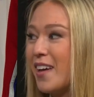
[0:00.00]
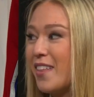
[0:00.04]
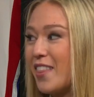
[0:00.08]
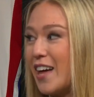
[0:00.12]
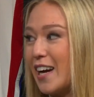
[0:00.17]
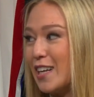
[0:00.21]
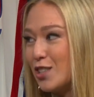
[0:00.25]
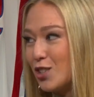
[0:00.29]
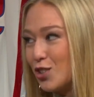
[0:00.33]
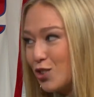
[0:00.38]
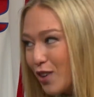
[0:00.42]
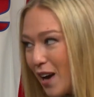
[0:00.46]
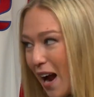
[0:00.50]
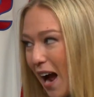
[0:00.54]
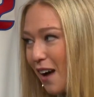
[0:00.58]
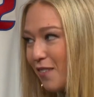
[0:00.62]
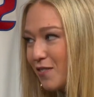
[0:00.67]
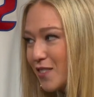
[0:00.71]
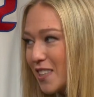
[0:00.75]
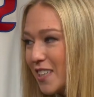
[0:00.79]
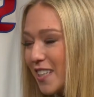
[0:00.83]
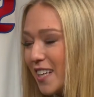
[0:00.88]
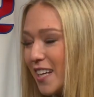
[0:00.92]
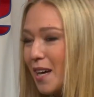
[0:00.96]
that
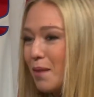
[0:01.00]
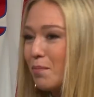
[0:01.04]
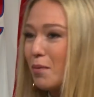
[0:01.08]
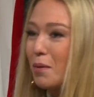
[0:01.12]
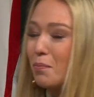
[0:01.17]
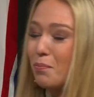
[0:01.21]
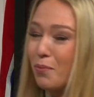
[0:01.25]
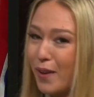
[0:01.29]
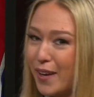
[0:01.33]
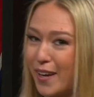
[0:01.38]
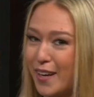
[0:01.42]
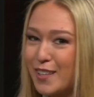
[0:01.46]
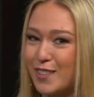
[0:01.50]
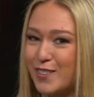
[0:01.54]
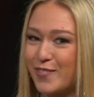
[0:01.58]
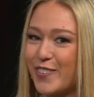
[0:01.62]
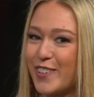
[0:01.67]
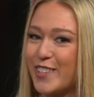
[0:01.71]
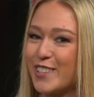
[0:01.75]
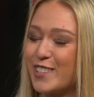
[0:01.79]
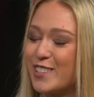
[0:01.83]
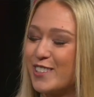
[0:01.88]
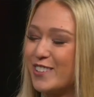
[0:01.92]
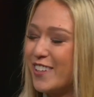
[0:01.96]
drafted him, he played his
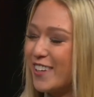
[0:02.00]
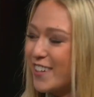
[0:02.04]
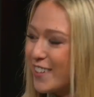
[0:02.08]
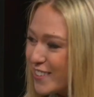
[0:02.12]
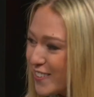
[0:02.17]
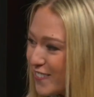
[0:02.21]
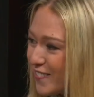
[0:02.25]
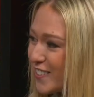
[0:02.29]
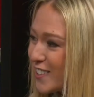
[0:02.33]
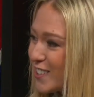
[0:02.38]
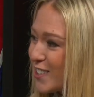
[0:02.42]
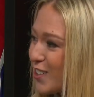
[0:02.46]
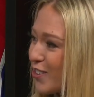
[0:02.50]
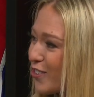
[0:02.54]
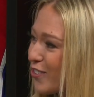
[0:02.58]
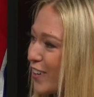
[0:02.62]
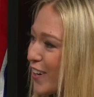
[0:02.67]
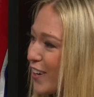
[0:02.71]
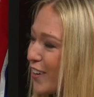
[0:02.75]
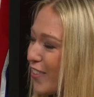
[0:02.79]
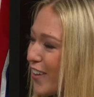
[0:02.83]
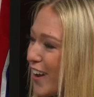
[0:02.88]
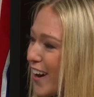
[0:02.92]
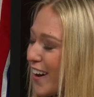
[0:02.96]
first 2 years of his
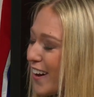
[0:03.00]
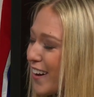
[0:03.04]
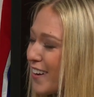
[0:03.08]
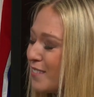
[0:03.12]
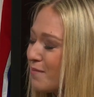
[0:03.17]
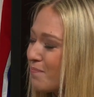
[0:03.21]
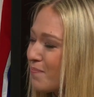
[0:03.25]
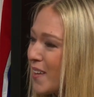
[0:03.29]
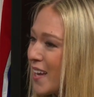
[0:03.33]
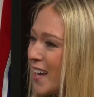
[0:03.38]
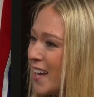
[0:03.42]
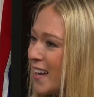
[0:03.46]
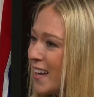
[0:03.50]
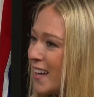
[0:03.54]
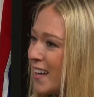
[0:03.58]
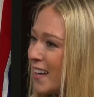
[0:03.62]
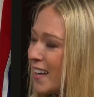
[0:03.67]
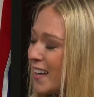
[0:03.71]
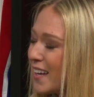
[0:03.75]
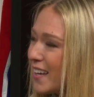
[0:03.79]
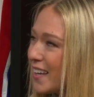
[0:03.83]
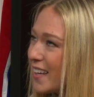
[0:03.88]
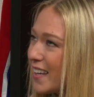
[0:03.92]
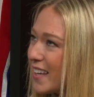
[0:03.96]
career there,
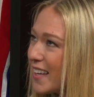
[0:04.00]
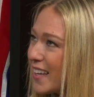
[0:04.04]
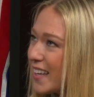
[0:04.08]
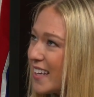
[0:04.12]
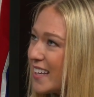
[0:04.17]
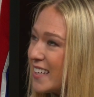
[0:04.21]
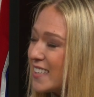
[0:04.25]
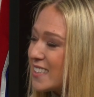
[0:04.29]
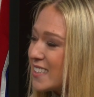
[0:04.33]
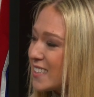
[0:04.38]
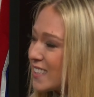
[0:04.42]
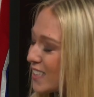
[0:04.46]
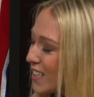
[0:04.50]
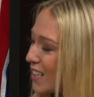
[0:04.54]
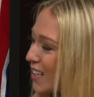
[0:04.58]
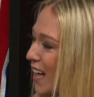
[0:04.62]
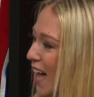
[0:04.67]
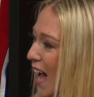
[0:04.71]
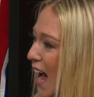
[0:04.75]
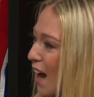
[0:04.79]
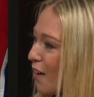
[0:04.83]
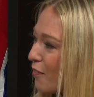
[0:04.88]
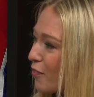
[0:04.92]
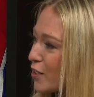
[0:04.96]
he still
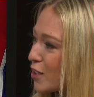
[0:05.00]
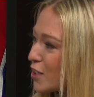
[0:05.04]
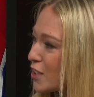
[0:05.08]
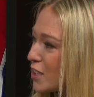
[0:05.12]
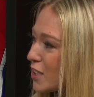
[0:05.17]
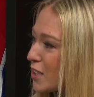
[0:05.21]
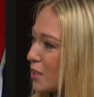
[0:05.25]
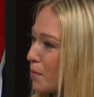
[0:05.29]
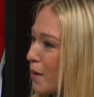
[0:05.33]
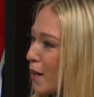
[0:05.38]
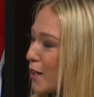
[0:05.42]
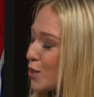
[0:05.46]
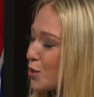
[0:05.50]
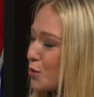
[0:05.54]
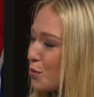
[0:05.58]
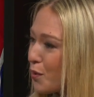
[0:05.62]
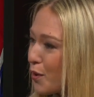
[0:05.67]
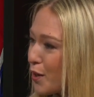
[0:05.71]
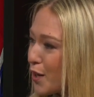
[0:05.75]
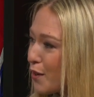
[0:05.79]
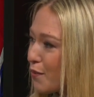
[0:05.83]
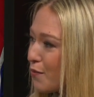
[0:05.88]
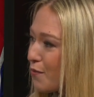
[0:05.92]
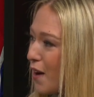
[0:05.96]
averages about
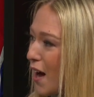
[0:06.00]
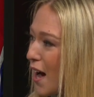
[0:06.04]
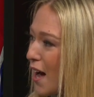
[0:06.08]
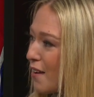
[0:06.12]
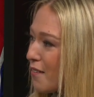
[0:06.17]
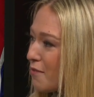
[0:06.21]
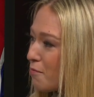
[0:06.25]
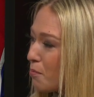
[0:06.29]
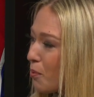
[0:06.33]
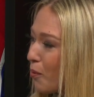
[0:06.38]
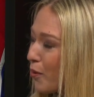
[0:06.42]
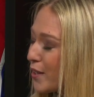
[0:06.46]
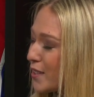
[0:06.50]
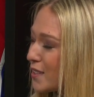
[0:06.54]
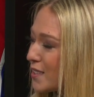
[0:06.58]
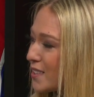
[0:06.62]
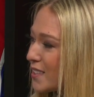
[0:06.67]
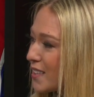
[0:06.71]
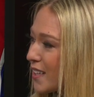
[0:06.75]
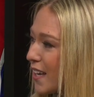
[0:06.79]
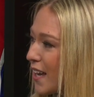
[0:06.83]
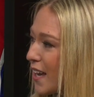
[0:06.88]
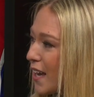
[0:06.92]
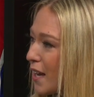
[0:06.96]
25 points
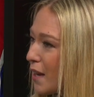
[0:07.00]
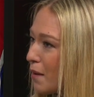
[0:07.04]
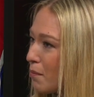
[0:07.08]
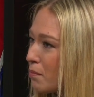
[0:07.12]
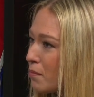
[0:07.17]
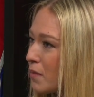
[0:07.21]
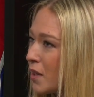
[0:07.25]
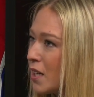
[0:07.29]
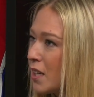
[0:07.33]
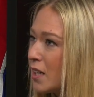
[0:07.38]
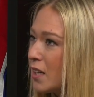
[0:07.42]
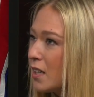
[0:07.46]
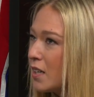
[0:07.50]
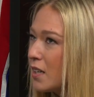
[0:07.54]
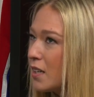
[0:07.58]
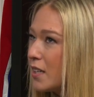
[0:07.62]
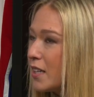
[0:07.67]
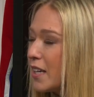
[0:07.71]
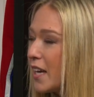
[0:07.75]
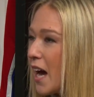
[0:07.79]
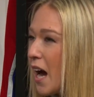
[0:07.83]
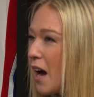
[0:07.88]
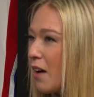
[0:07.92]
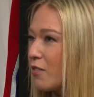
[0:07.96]
a game.
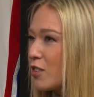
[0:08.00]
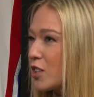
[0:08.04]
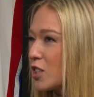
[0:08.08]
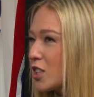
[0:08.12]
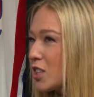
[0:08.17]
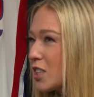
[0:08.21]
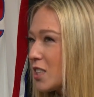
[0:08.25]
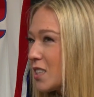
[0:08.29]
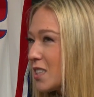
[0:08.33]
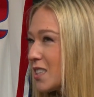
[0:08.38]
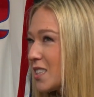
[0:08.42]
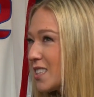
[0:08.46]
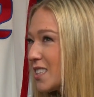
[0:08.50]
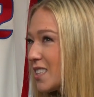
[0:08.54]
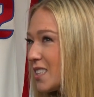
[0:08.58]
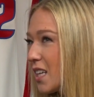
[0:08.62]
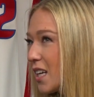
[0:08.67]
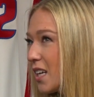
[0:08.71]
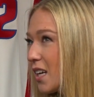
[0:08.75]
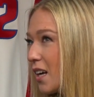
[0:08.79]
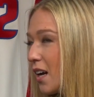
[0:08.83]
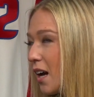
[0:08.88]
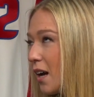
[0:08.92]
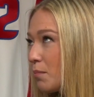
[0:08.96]
He averages,
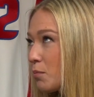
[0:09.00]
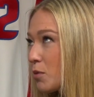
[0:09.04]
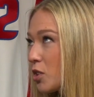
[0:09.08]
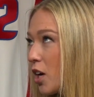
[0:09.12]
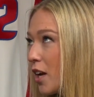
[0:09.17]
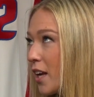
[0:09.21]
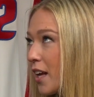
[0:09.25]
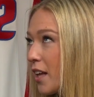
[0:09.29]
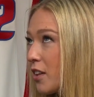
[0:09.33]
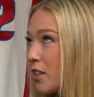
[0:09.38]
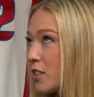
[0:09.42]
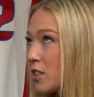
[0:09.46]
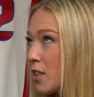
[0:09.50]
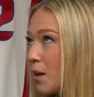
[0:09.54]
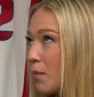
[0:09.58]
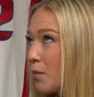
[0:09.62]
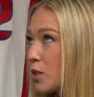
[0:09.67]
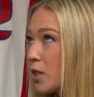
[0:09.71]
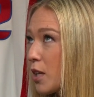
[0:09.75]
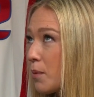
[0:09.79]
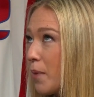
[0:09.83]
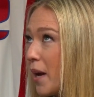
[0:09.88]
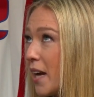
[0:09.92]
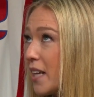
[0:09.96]
I'm trying to get these
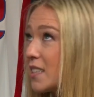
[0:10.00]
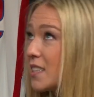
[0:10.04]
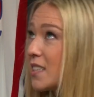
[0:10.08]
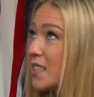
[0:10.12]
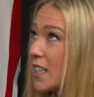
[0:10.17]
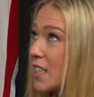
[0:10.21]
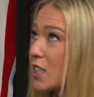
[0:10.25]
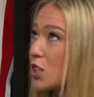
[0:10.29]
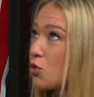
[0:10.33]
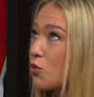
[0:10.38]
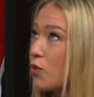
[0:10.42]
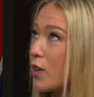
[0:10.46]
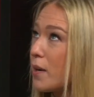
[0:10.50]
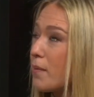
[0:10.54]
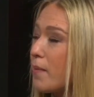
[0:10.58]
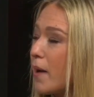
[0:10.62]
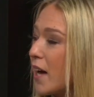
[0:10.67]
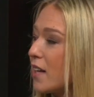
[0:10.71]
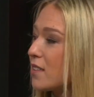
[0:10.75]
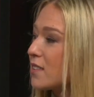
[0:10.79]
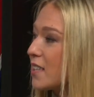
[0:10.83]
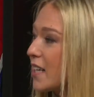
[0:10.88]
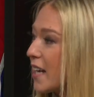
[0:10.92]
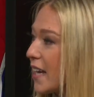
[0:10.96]
numbers in my head, 6
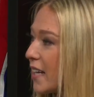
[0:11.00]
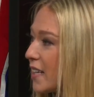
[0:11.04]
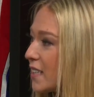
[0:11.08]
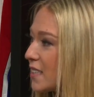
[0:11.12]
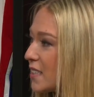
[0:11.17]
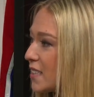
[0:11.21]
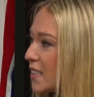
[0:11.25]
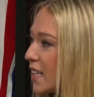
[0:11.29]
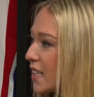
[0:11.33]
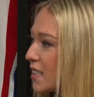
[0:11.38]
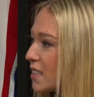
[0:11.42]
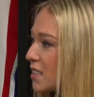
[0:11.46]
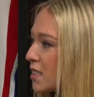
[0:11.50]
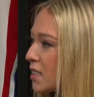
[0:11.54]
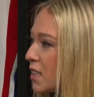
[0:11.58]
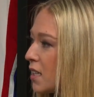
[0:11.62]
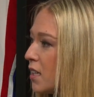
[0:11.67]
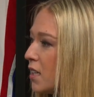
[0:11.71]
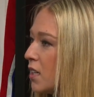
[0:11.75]
rebounds and 8 assists.